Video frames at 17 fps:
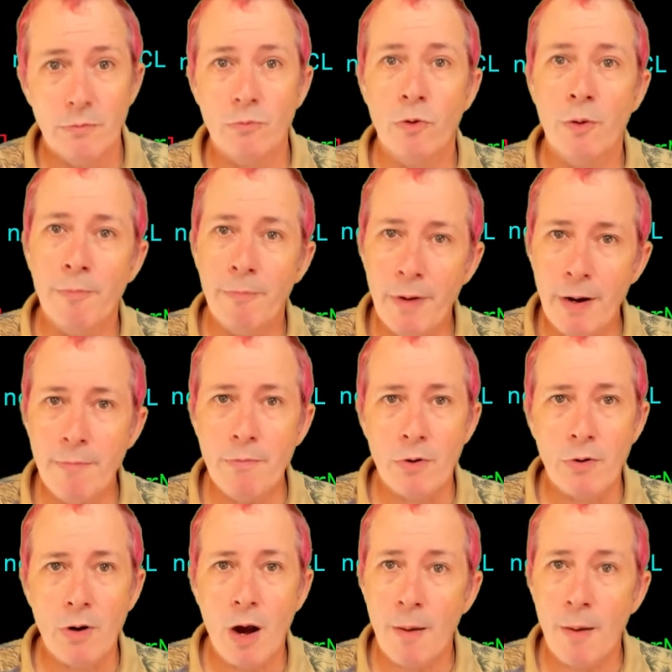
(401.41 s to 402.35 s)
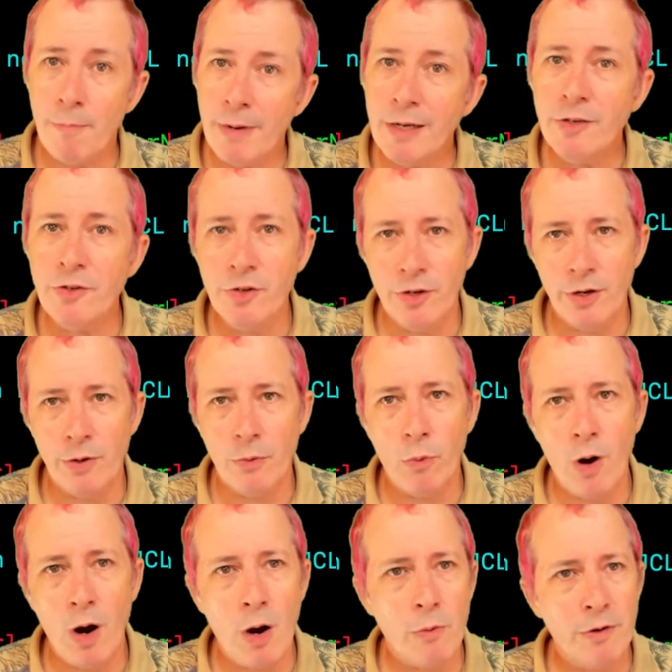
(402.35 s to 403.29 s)
Remember, I mentioned it
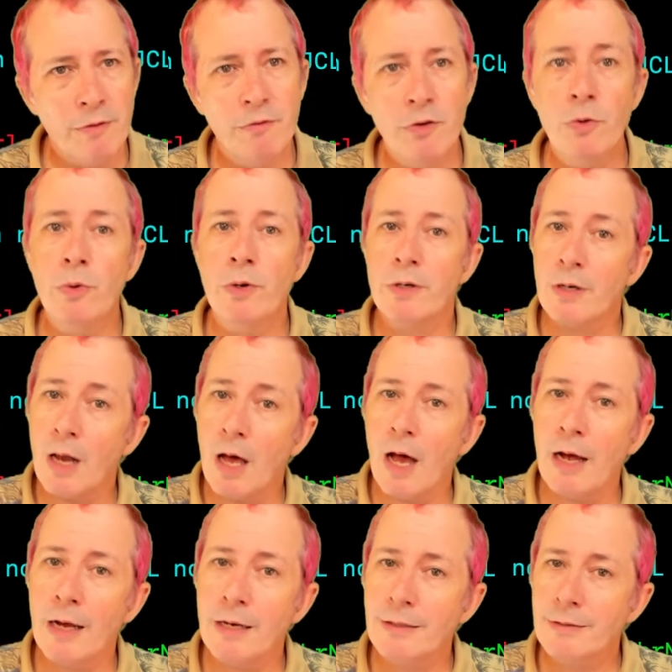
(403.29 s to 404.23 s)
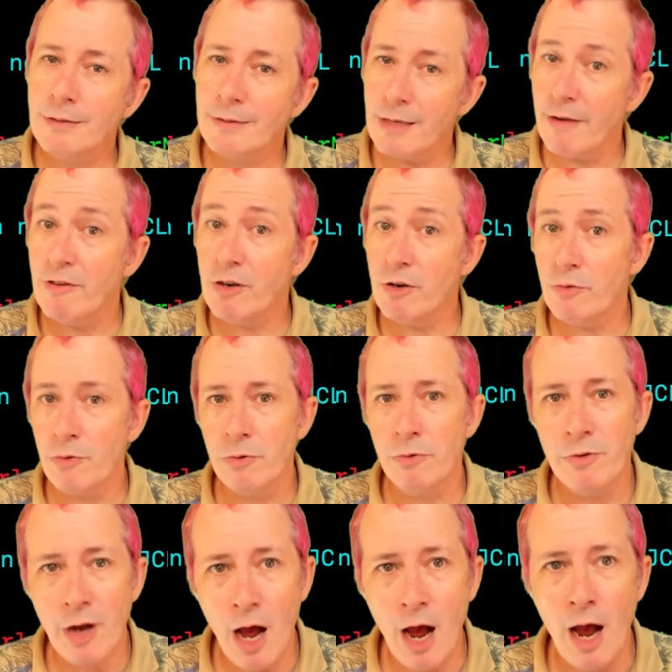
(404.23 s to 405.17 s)
while reviewing lines 7
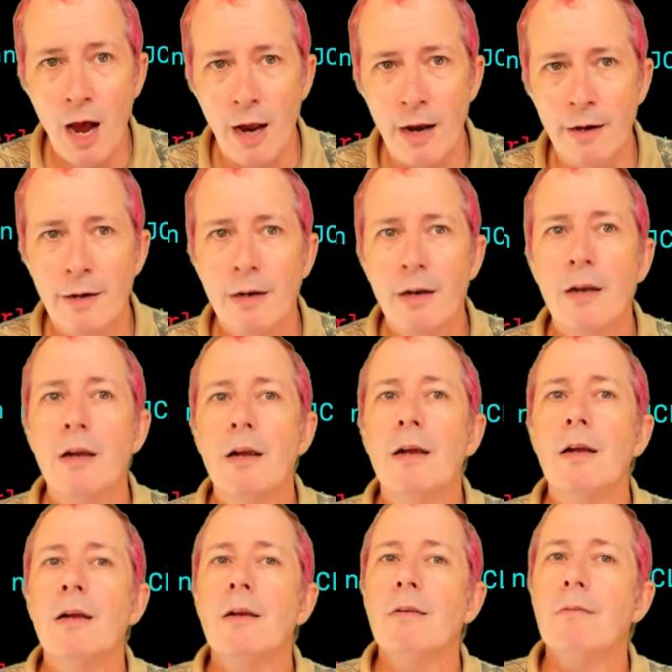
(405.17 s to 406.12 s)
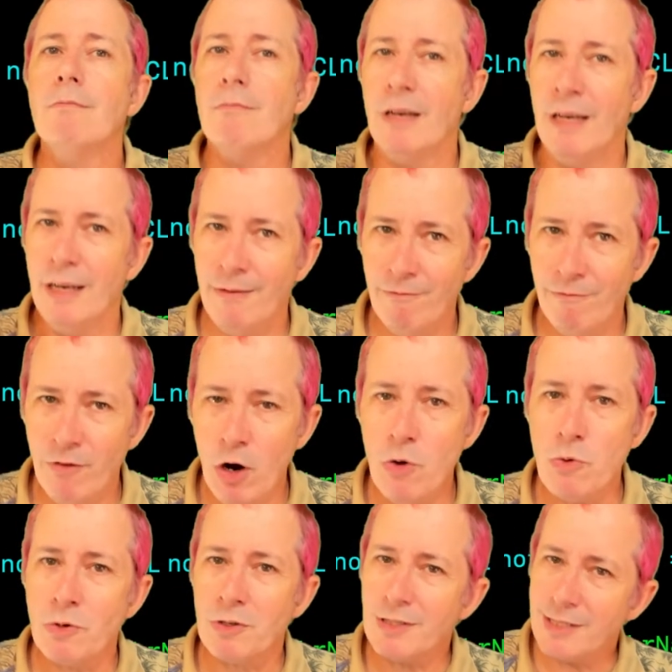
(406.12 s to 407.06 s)
through 9.
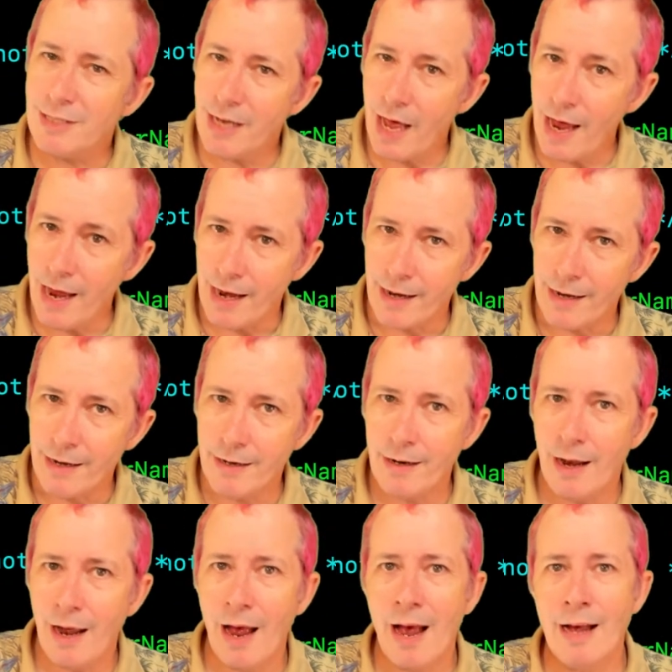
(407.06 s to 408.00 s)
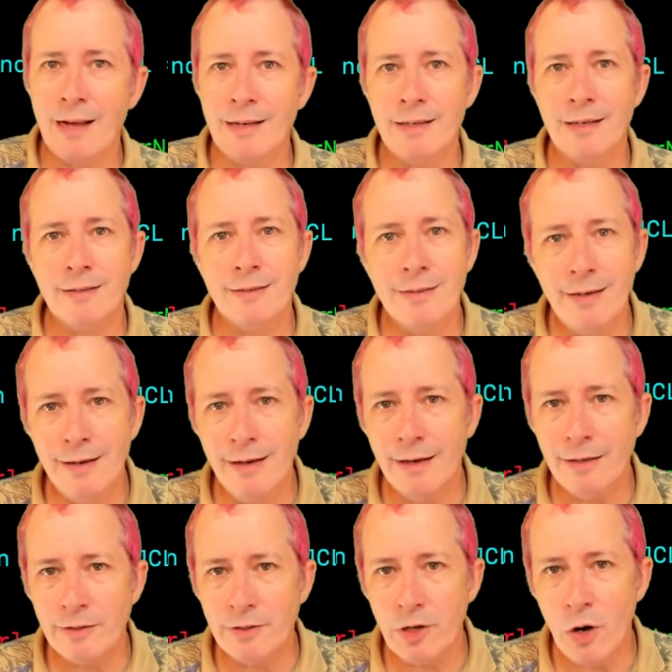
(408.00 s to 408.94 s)
Invoke say as a
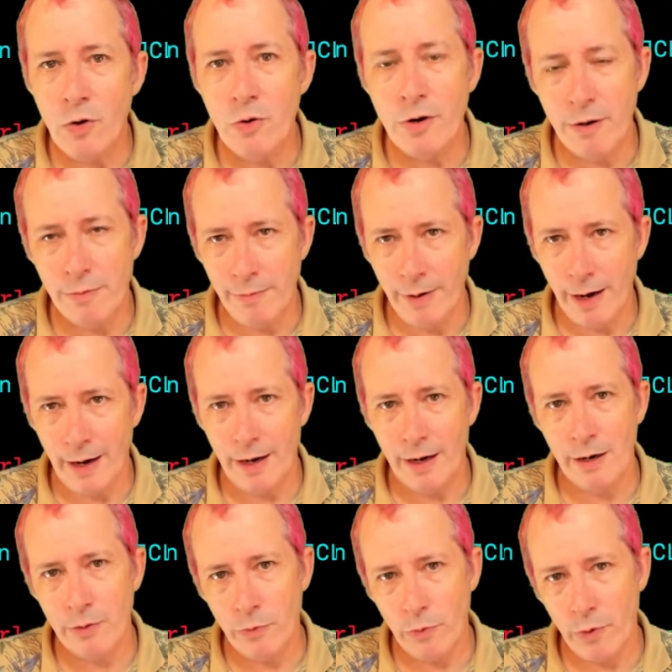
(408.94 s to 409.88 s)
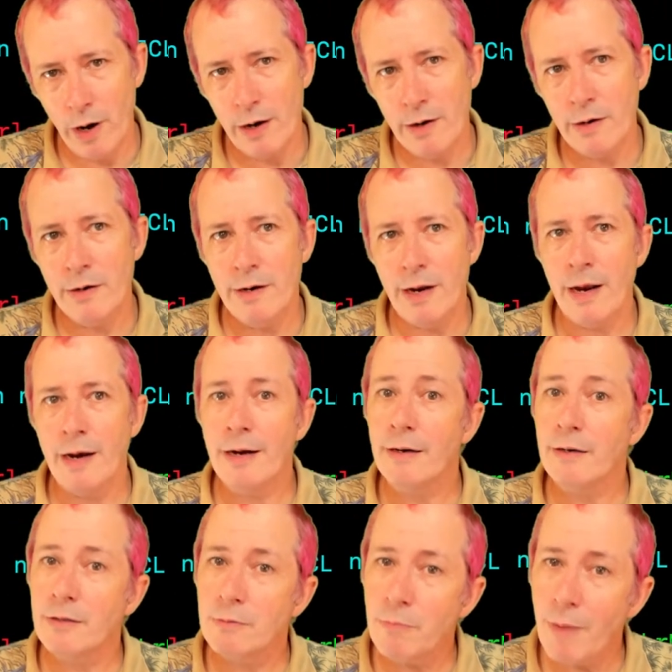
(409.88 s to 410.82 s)
TSO command rather than
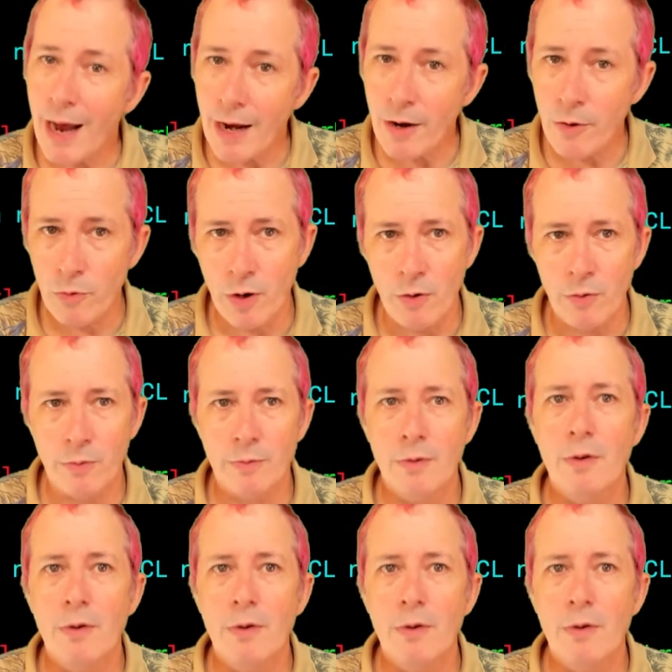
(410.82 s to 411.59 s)
as a macro.